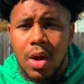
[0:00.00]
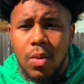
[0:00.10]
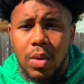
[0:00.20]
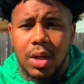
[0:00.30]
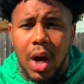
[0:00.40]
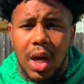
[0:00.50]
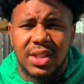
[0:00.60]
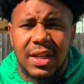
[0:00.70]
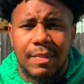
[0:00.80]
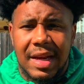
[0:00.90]
would cause
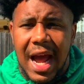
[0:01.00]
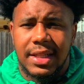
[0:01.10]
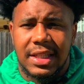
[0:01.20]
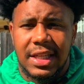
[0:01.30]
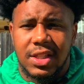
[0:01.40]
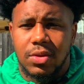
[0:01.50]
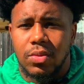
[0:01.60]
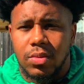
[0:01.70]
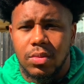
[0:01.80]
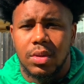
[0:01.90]
them not to get
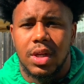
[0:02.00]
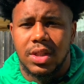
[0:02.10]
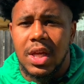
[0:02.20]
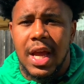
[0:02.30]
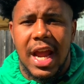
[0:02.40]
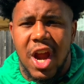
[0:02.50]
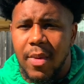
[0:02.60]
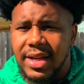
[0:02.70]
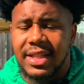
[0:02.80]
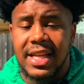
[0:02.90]
sued, because
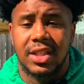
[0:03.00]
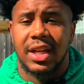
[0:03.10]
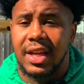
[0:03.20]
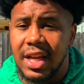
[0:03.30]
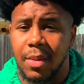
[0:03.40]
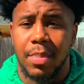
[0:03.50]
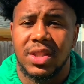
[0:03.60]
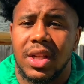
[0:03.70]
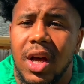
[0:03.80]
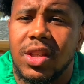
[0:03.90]
everybody's saying he's gonna get a
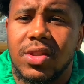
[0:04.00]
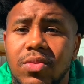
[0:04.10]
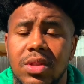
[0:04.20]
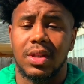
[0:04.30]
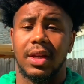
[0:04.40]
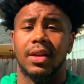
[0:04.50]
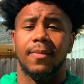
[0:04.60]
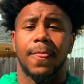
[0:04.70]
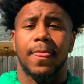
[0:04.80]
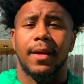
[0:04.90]
bunch of lawsuits, and
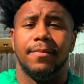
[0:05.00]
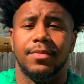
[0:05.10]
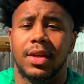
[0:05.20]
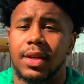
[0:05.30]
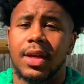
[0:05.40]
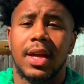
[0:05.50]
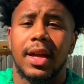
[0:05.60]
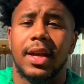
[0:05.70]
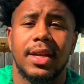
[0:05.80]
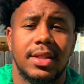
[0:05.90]

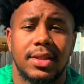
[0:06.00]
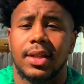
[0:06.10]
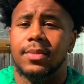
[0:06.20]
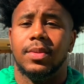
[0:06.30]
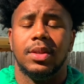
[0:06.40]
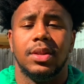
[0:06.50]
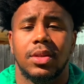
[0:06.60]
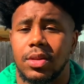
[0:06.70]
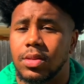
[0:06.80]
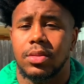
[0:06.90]
he's gonna
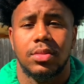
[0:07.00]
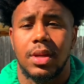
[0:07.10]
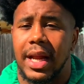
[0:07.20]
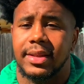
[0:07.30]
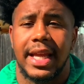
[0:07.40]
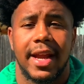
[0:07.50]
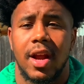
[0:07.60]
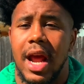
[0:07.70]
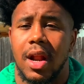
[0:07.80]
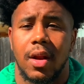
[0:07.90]
be having to take care
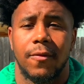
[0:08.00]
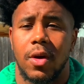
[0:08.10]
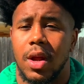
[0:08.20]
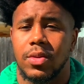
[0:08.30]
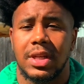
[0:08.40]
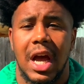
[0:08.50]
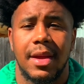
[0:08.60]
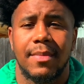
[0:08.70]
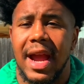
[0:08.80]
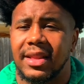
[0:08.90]
of that for a long time.
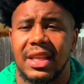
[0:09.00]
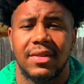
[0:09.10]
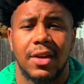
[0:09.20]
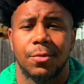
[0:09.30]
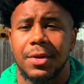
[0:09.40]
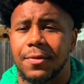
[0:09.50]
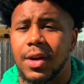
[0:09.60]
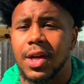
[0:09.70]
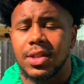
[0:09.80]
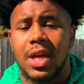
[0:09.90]
He might have to even get
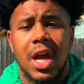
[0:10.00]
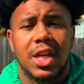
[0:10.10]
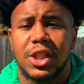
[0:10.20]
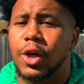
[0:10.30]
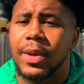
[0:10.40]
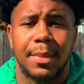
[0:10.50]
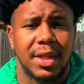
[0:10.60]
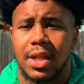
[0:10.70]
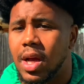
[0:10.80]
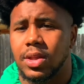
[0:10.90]
refunds. There's gonna be a
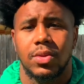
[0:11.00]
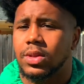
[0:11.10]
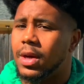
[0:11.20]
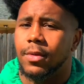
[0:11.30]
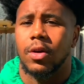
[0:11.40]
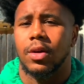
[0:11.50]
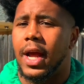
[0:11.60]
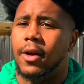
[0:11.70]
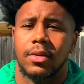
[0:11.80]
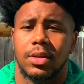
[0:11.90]
bunch of lawsuits coming on
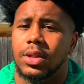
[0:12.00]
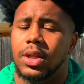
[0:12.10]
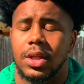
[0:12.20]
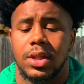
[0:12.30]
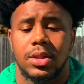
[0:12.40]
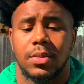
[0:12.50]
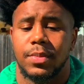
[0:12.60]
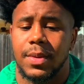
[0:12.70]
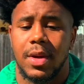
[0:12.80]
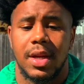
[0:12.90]
now. It's a
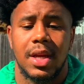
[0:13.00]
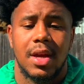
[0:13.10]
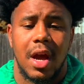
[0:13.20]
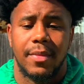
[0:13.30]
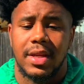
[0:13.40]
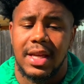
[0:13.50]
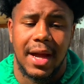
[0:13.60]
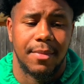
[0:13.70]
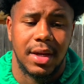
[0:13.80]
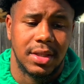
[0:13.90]
big money. I mean, he
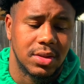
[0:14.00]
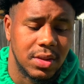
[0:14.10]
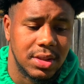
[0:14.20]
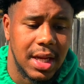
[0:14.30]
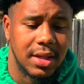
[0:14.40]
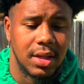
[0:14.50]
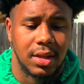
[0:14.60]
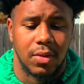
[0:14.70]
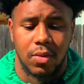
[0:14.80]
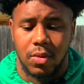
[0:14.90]
got money, so it's not
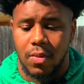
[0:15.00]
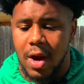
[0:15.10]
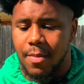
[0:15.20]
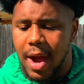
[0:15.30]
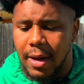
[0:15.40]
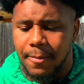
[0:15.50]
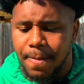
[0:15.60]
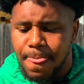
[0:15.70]
nothing to worry about.